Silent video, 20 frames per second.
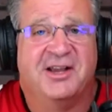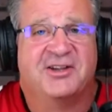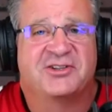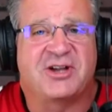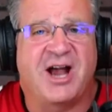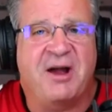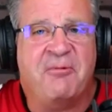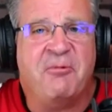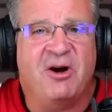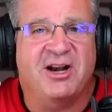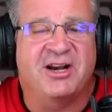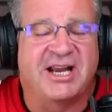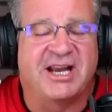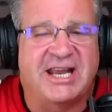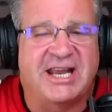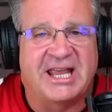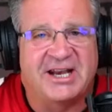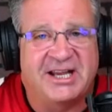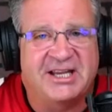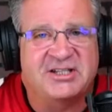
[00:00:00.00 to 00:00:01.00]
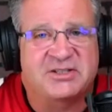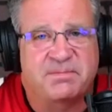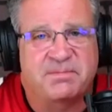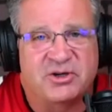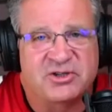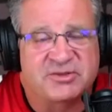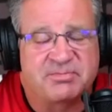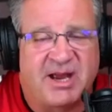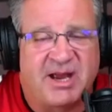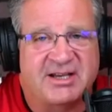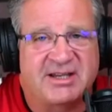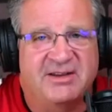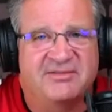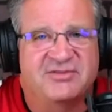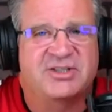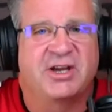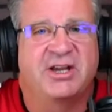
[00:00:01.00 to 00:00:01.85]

So I wanted to his perspective.